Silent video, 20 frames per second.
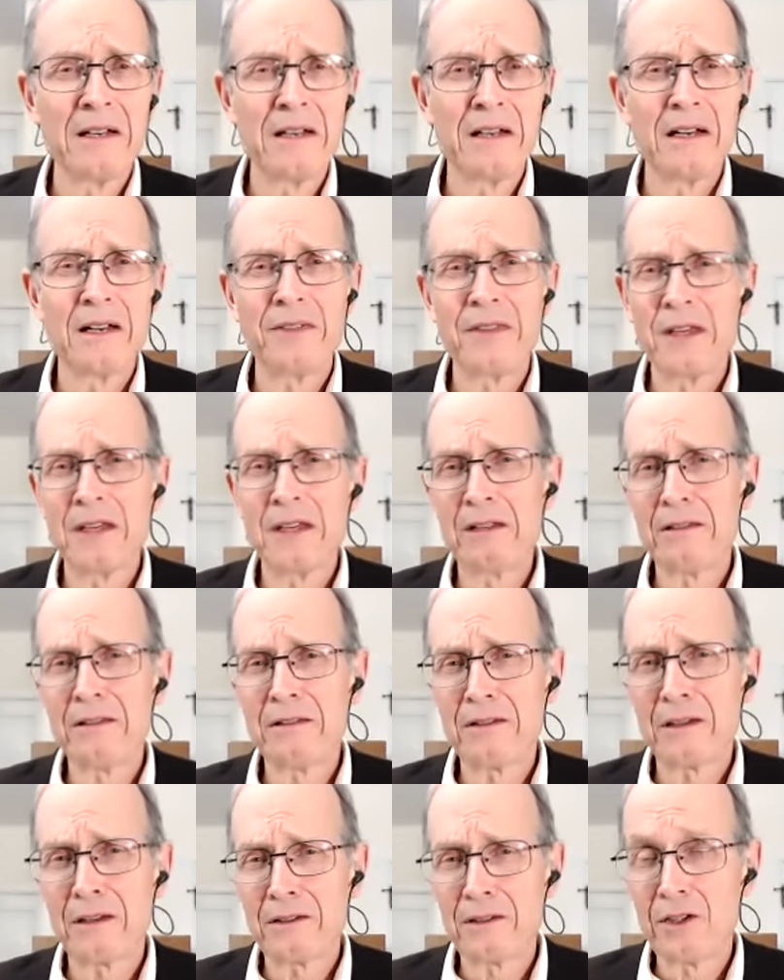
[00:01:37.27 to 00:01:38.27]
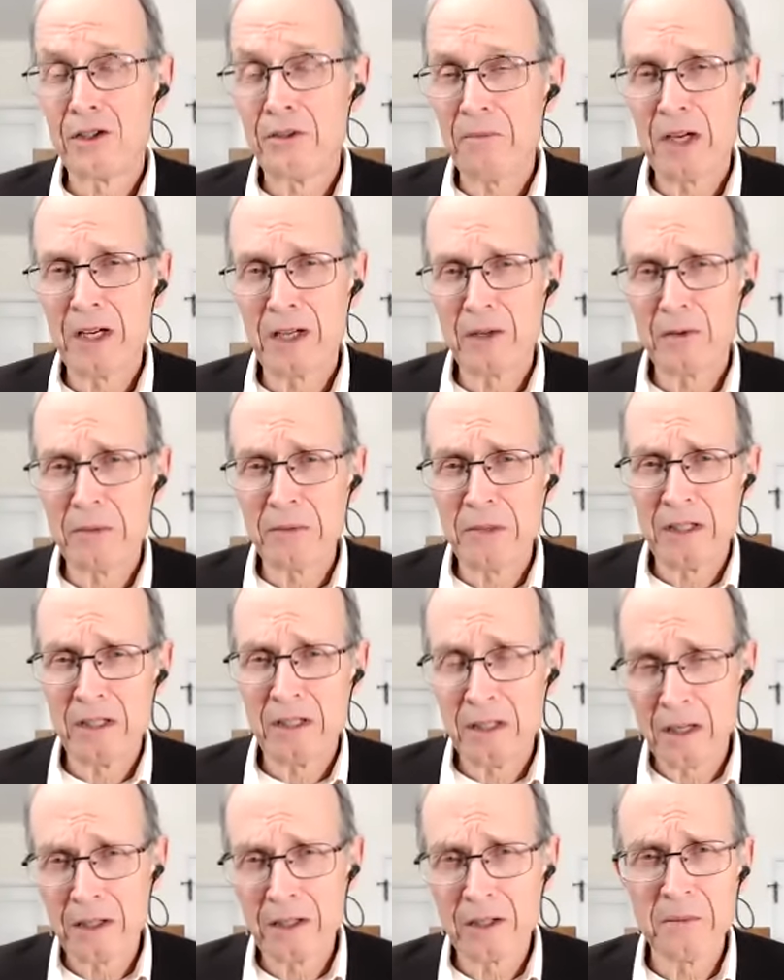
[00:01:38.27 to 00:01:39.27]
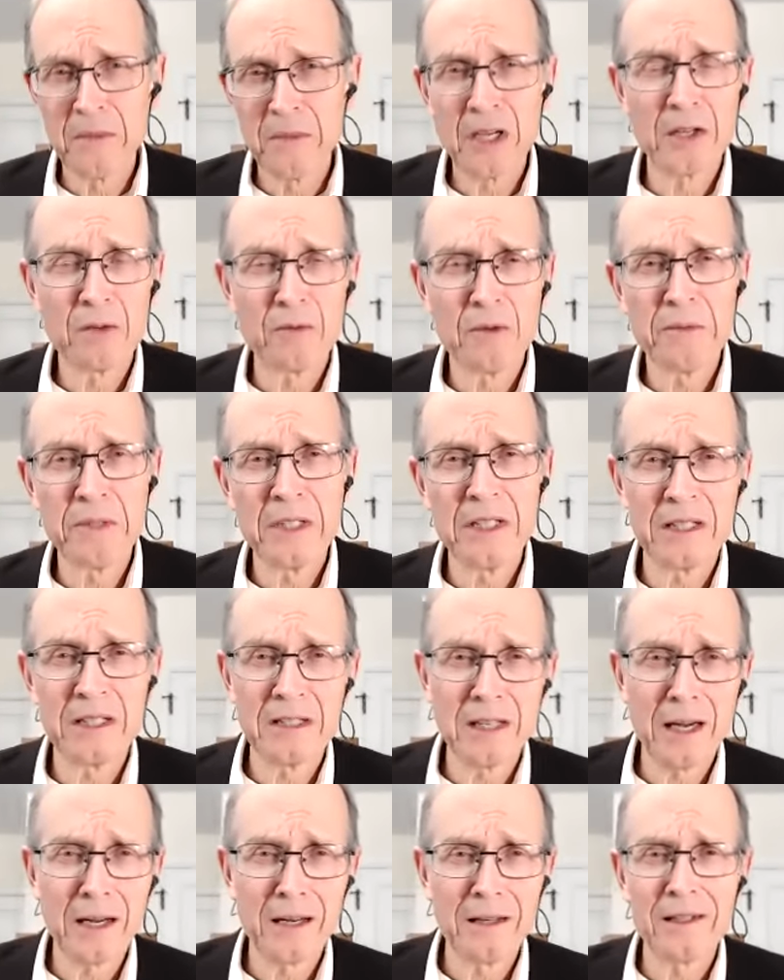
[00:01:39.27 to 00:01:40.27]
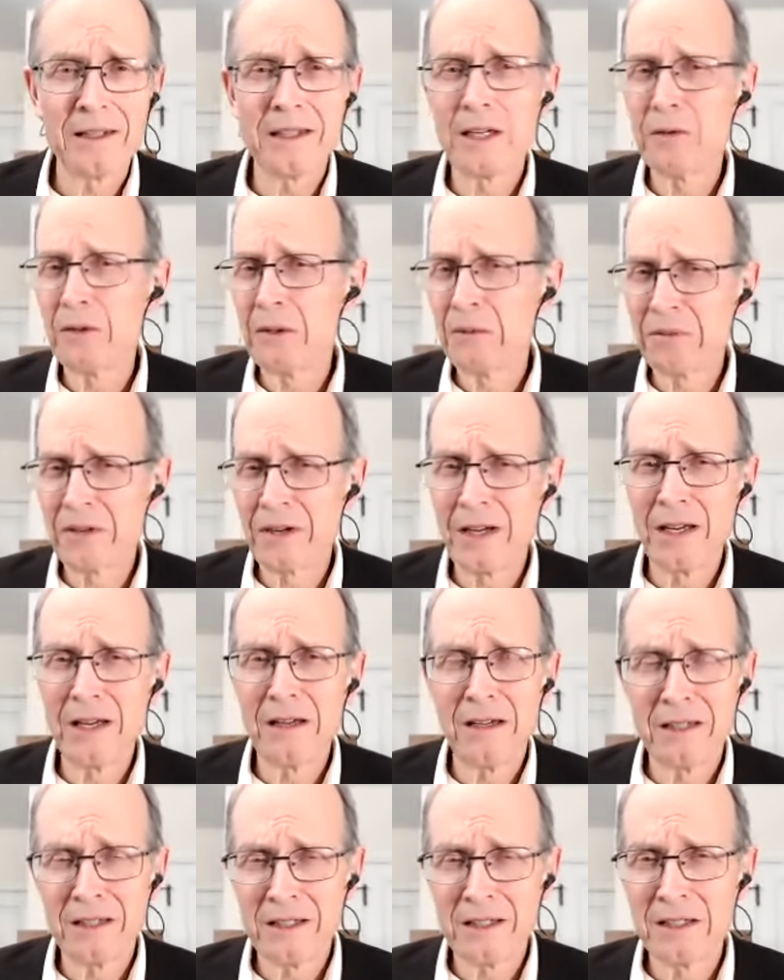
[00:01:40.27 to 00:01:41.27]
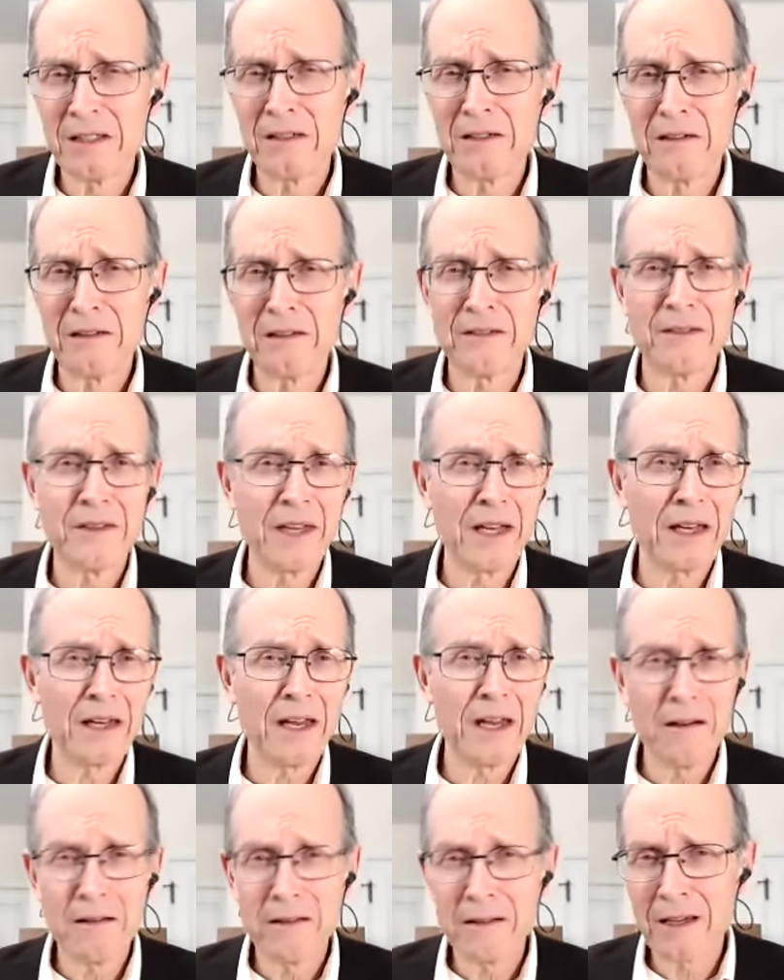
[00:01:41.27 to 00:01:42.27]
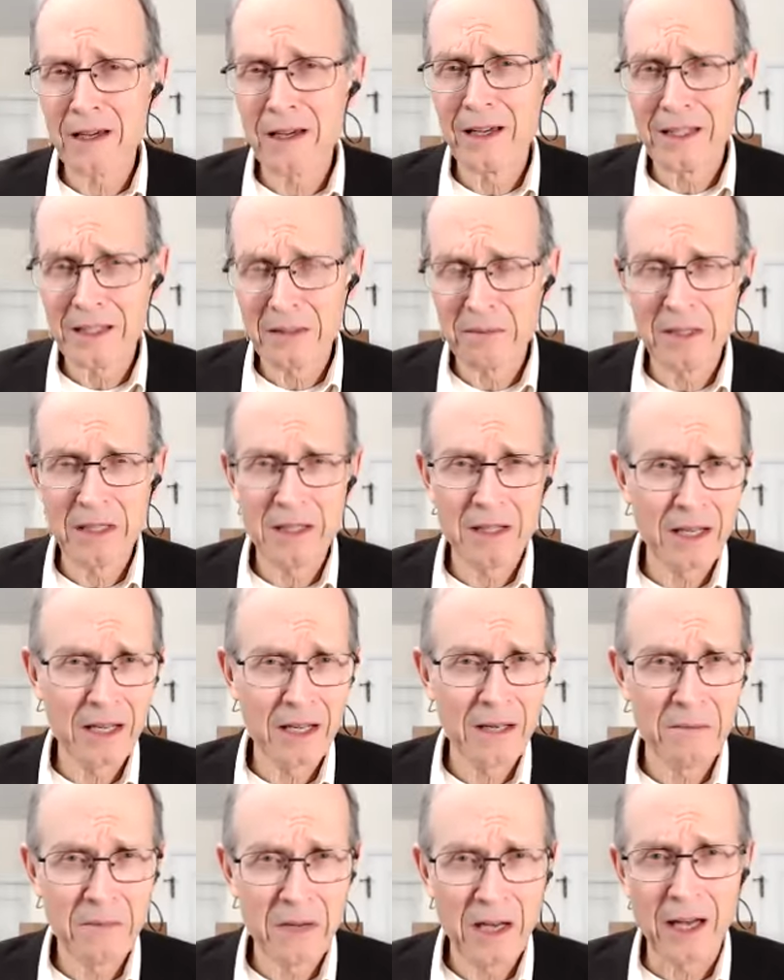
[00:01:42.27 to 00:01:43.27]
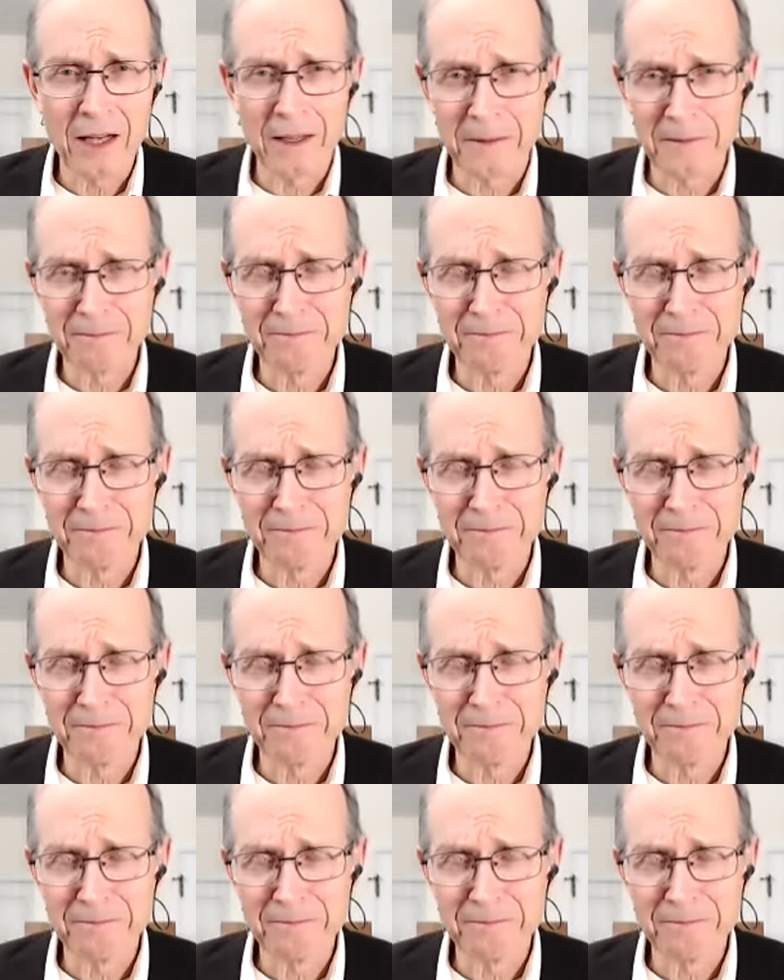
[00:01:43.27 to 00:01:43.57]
And these uh, two married women, younger married women, decided that they would pray until that errant husband came back.